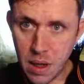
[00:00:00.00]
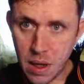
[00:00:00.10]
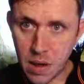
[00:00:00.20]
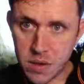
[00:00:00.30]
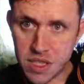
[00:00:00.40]

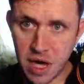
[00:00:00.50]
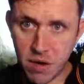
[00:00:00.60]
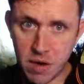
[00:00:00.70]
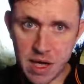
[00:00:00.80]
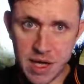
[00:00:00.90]
Hello, Cheryl
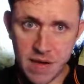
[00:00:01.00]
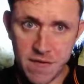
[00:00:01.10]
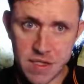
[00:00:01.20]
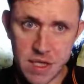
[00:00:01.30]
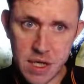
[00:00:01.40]
Lee
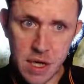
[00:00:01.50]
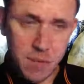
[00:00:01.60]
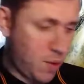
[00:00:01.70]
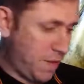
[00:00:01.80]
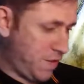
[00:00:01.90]
Davis. I'll be
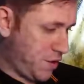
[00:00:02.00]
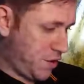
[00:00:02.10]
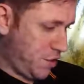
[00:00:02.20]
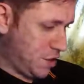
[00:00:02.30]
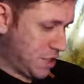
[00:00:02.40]
with you in
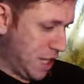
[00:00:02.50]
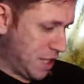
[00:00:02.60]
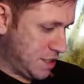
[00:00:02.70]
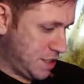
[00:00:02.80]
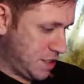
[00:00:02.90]
2
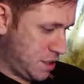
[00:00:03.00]
seconds.